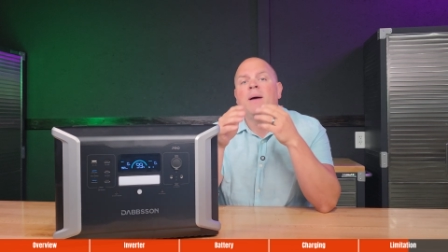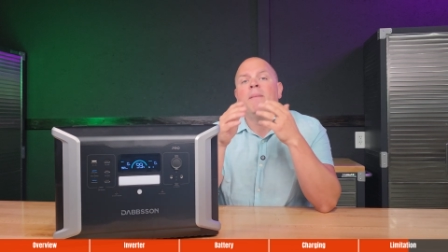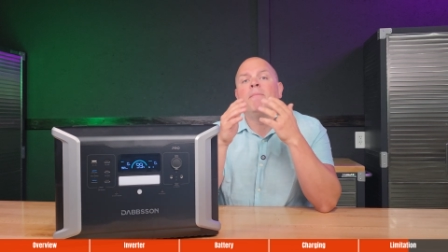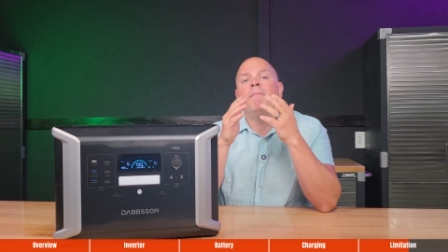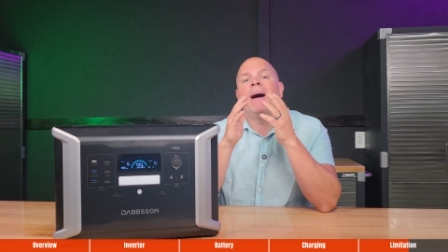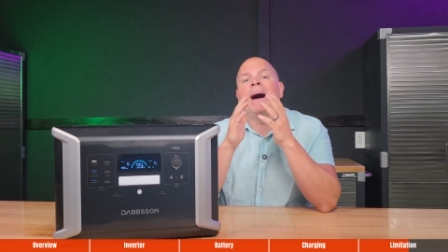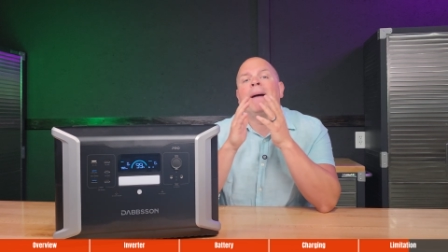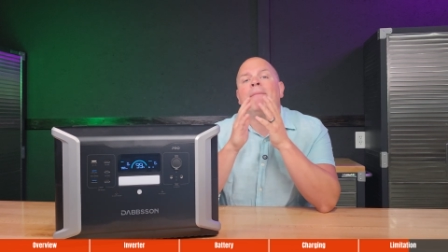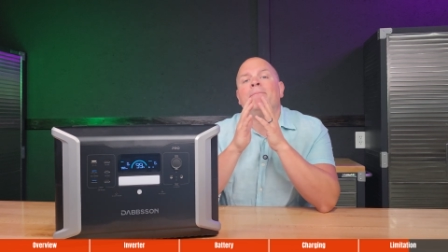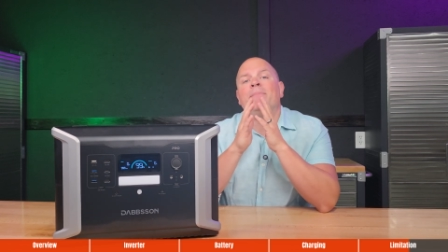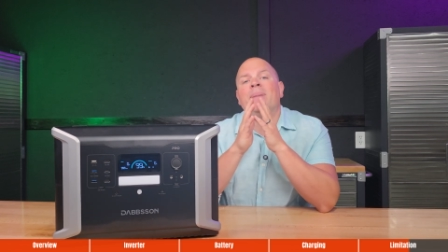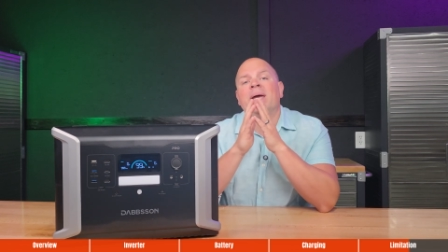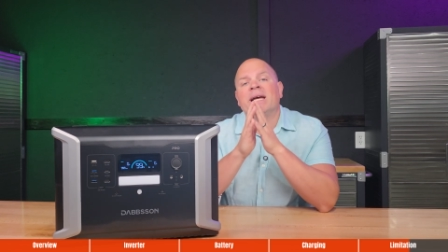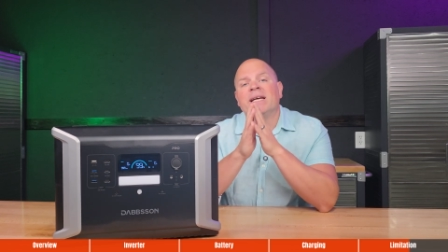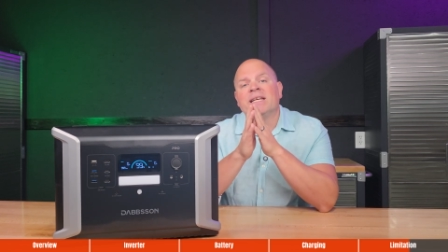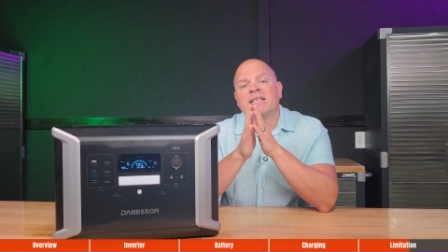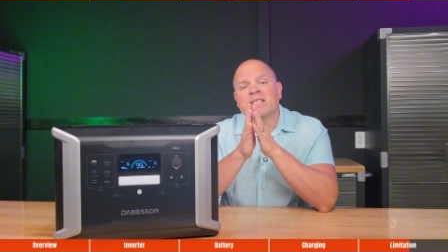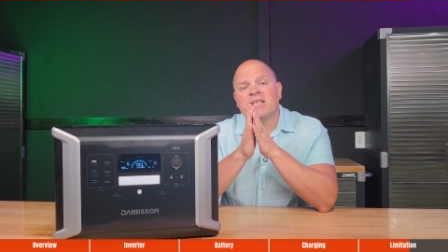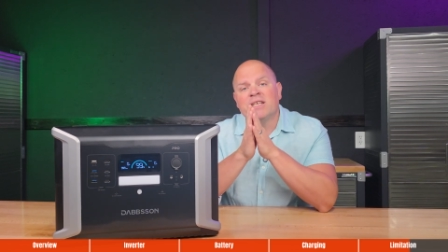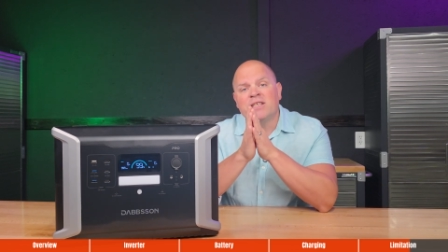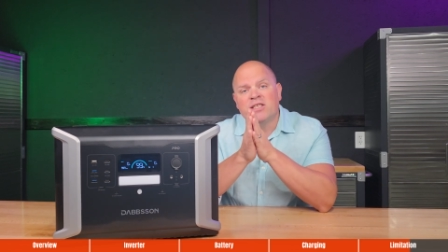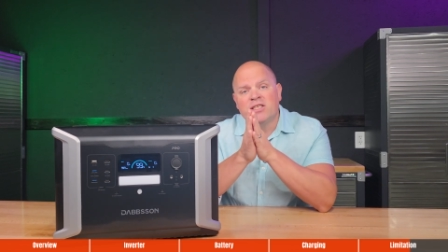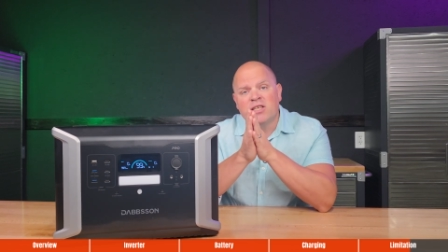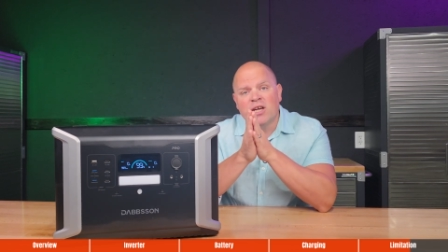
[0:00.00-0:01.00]
My
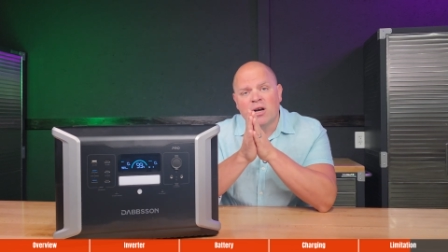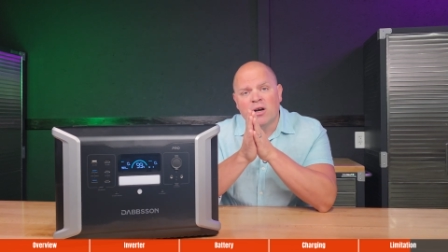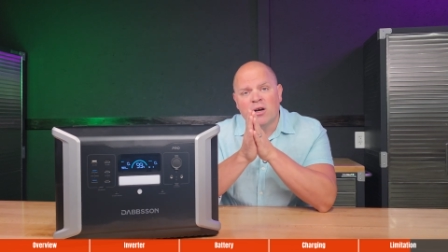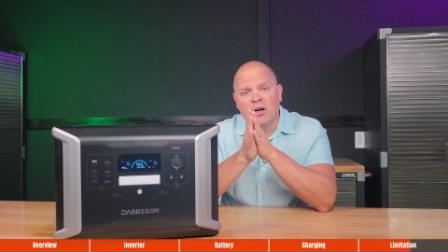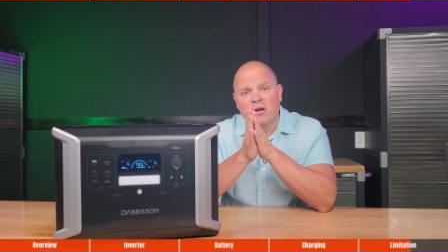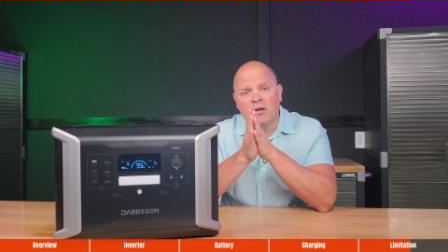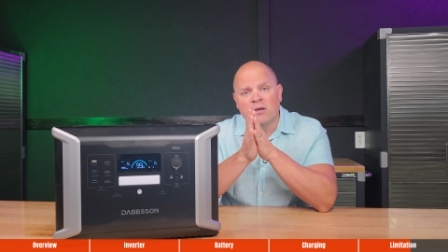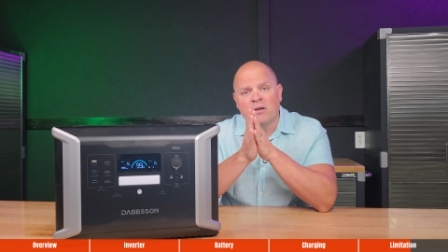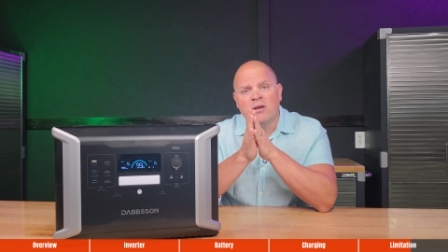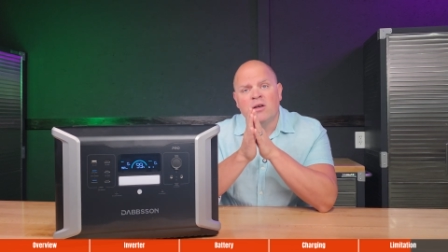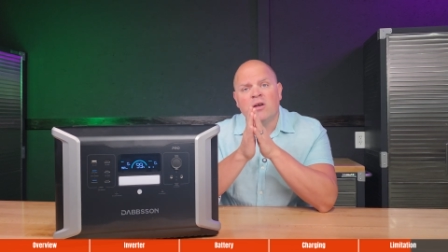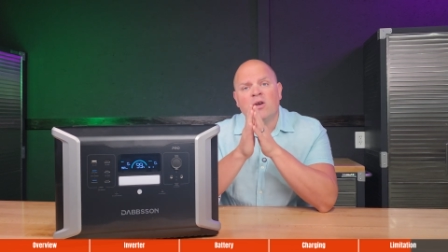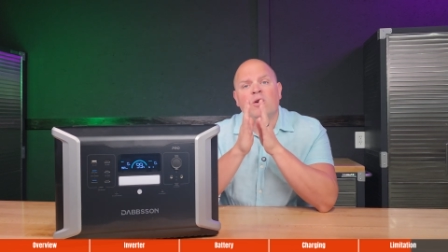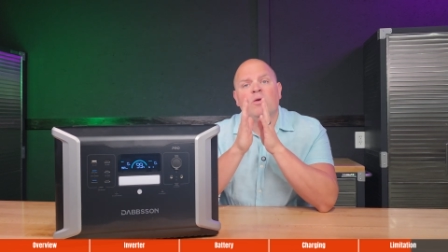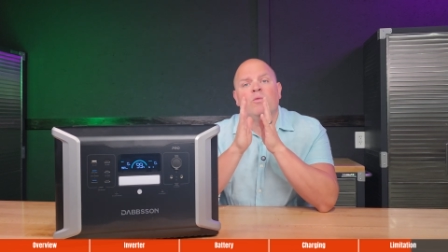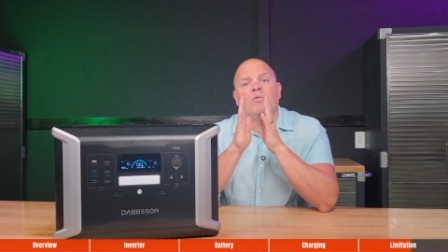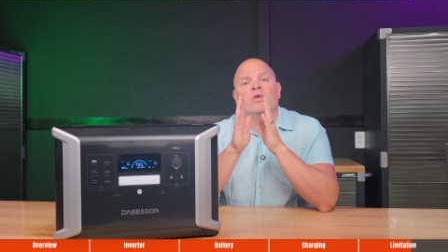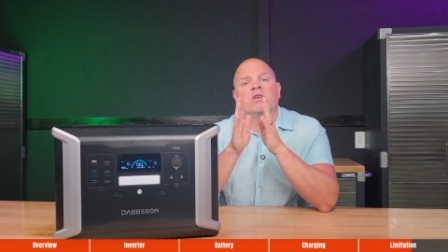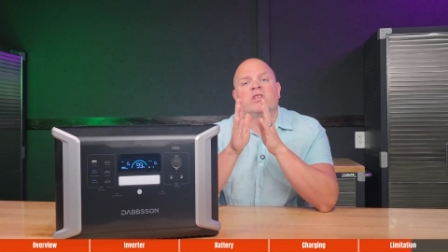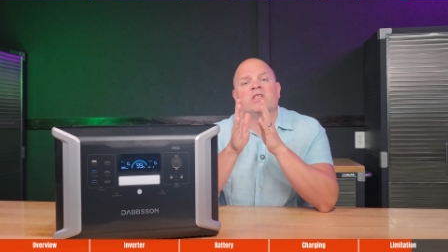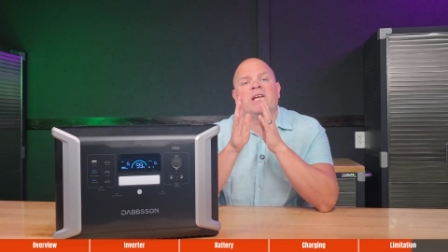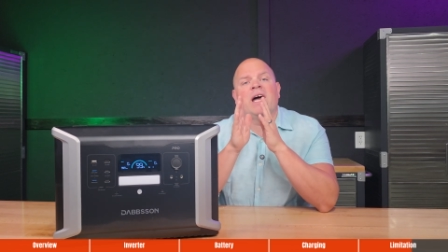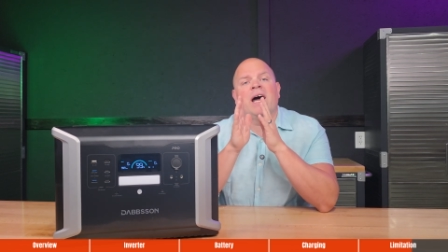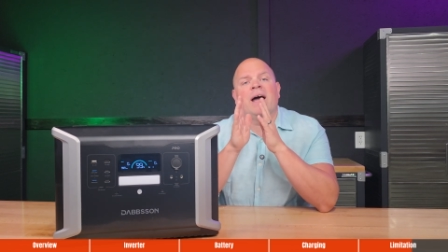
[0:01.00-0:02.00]
biggest concern
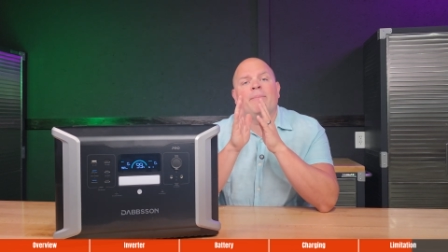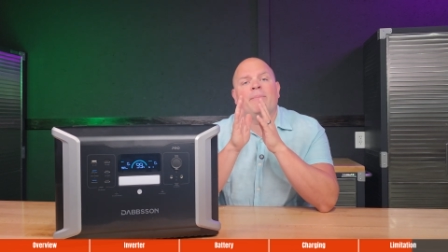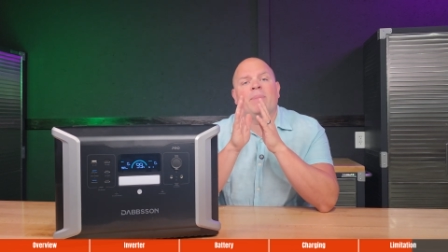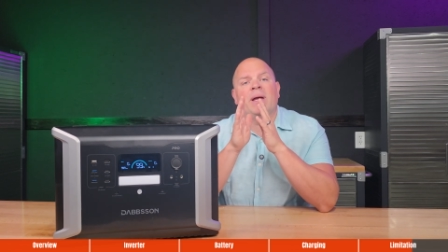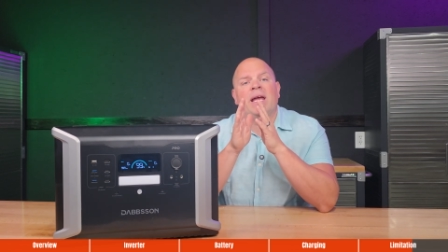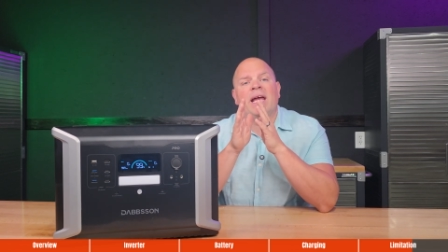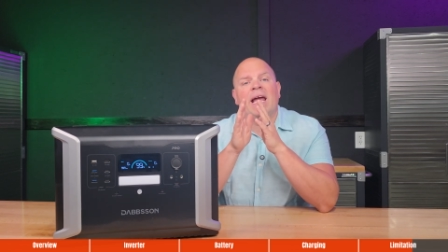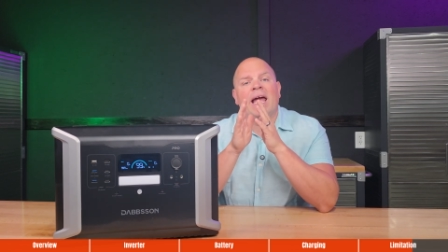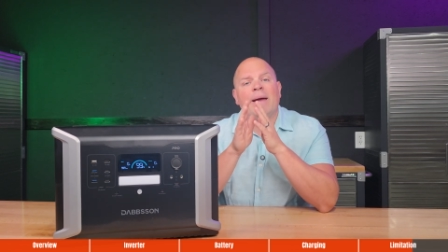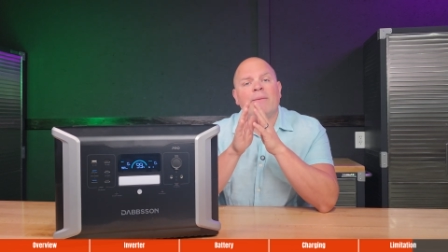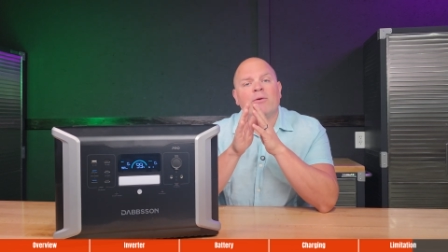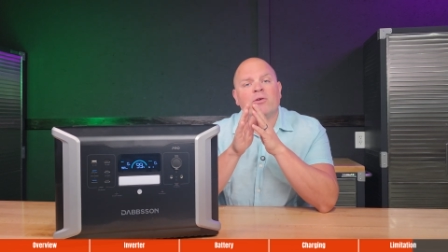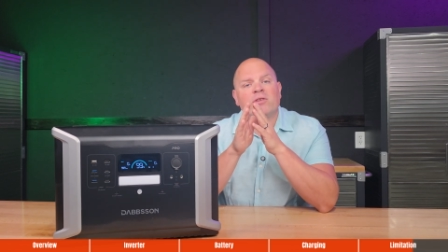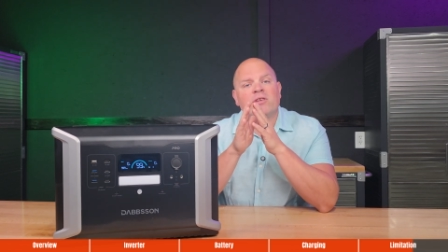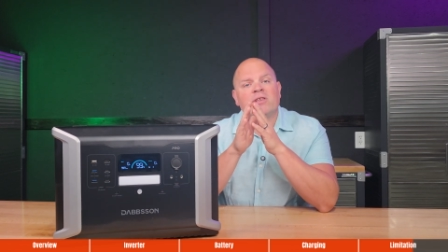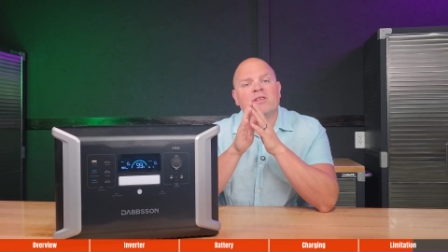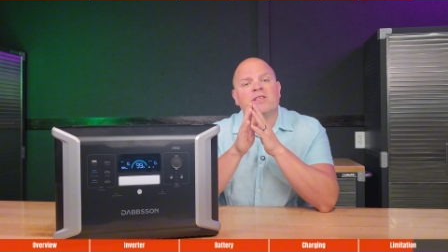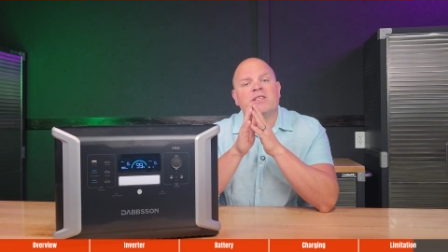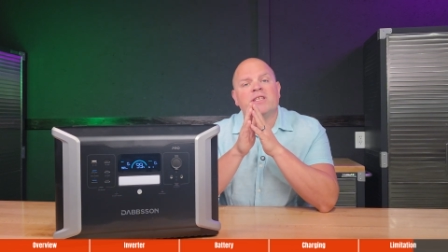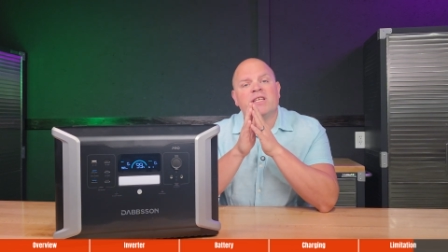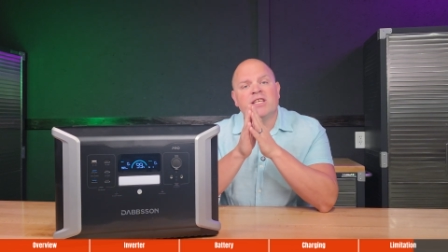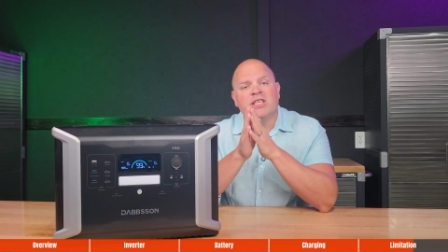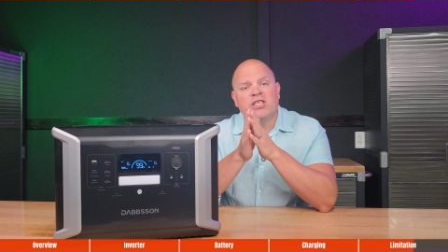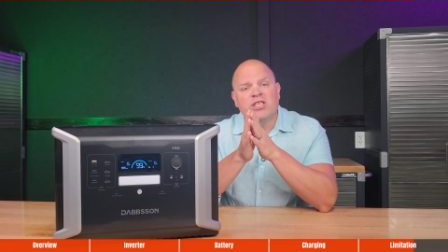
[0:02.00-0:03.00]
was not being able to
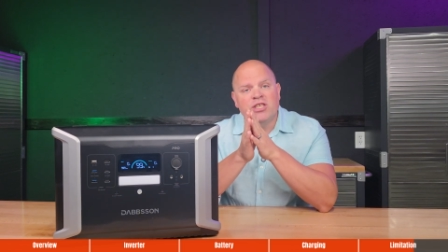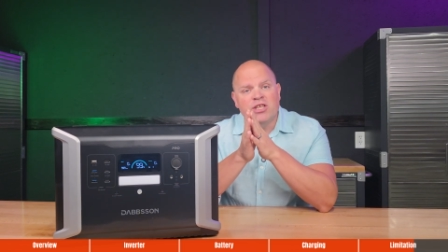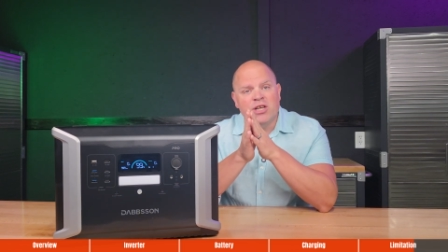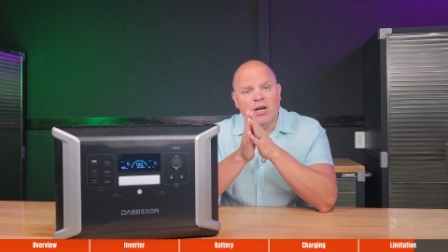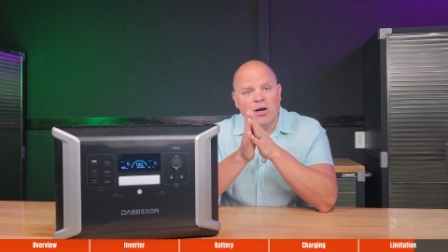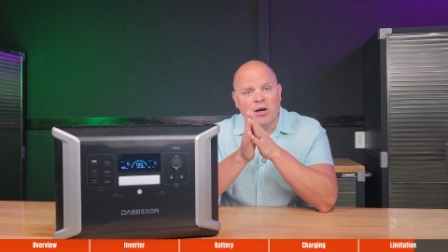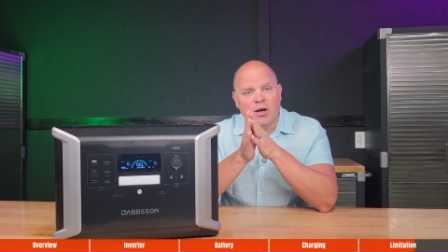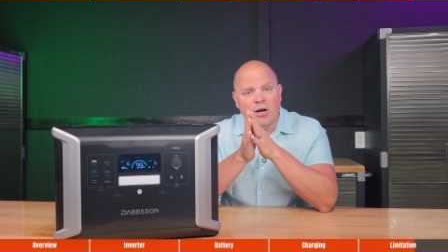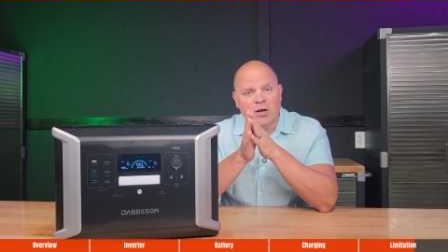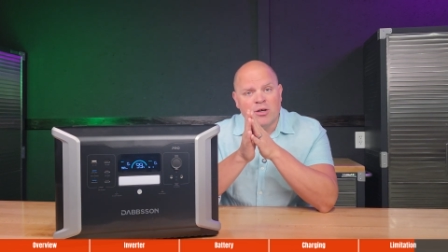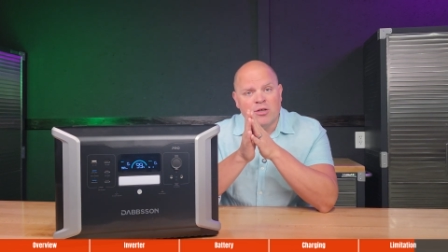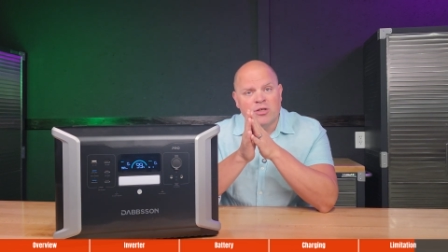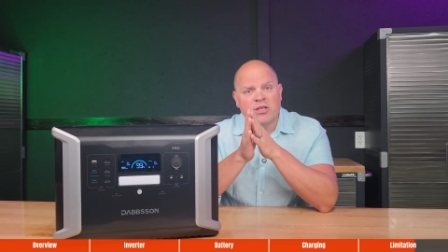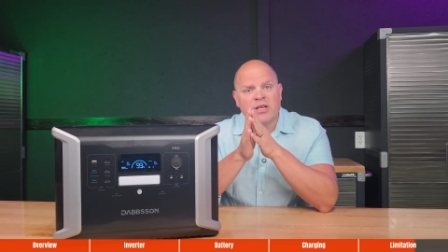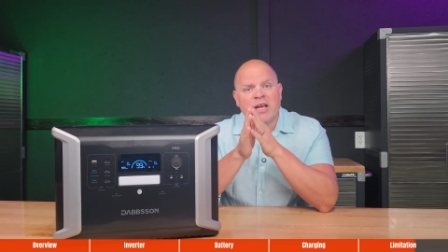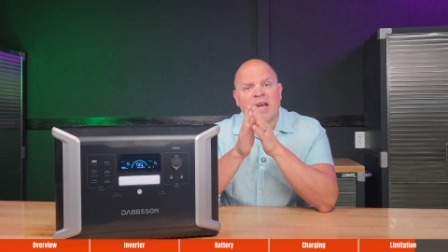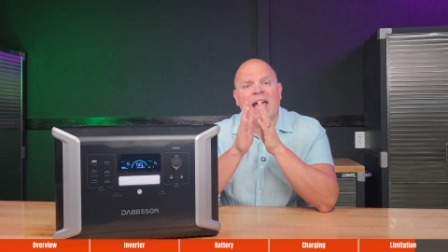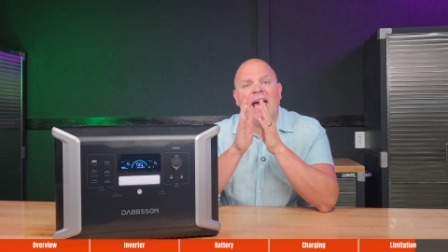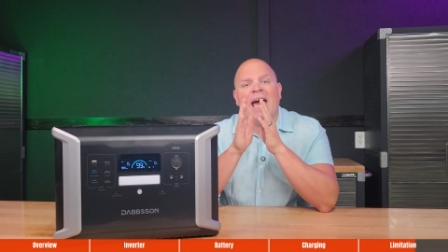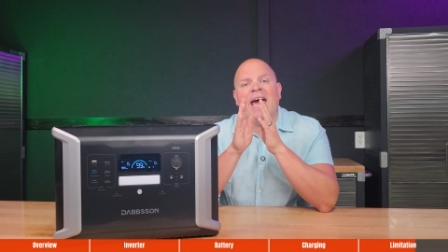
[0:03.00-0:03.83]
discharge